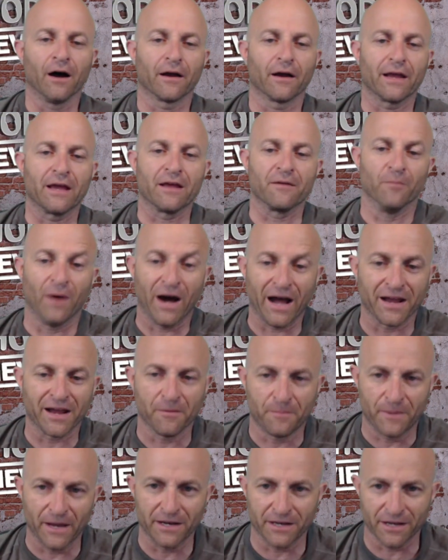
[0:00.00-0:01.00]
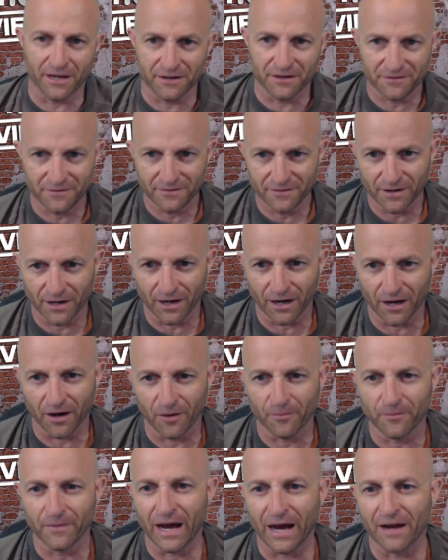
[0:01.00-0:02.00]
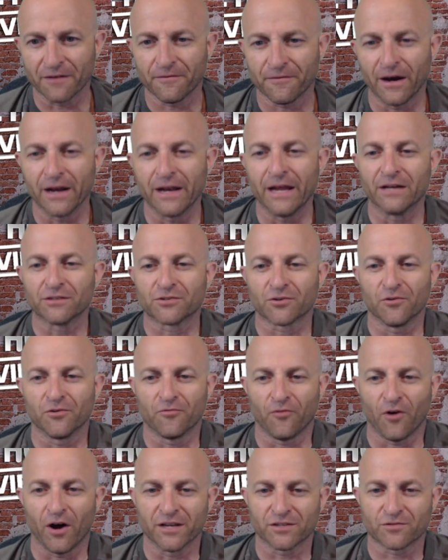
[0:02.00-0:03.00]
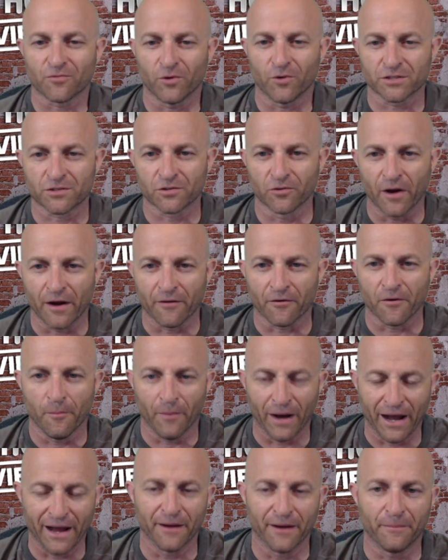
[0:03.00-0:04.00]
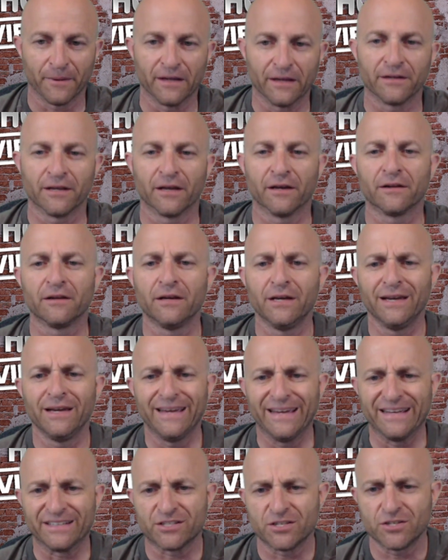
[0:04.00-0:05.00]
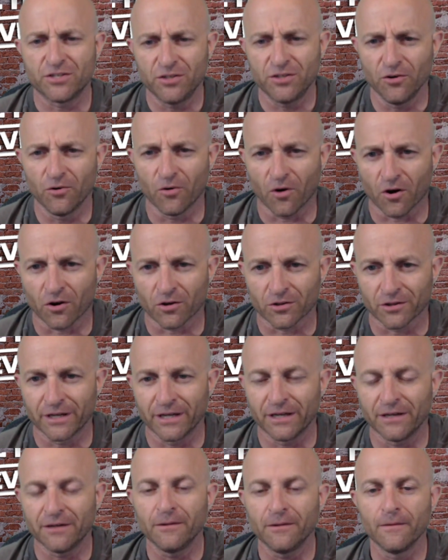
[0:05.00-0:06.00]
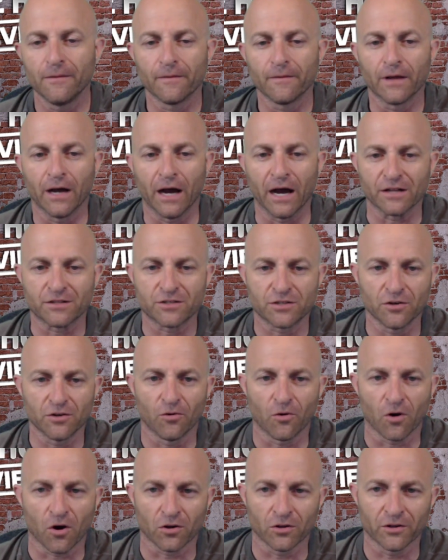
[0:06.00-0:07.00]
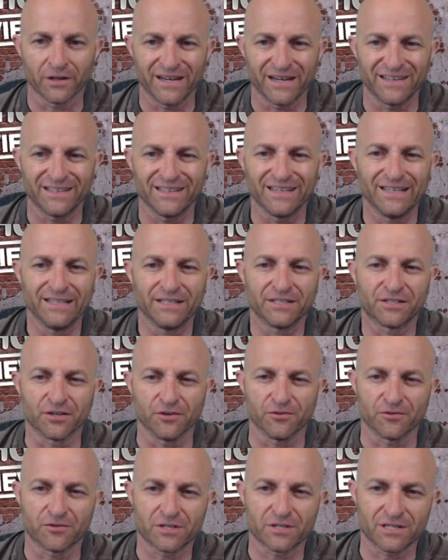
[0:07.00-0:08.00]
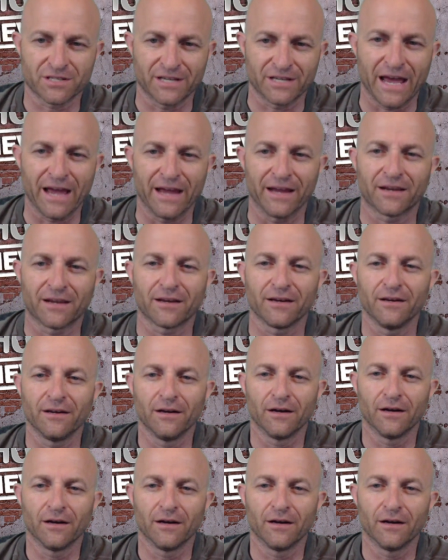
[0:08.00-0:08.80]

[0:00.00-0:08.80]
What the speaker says: in my opinion, not financial advice whatsoever. In my opinion, it's too early to stake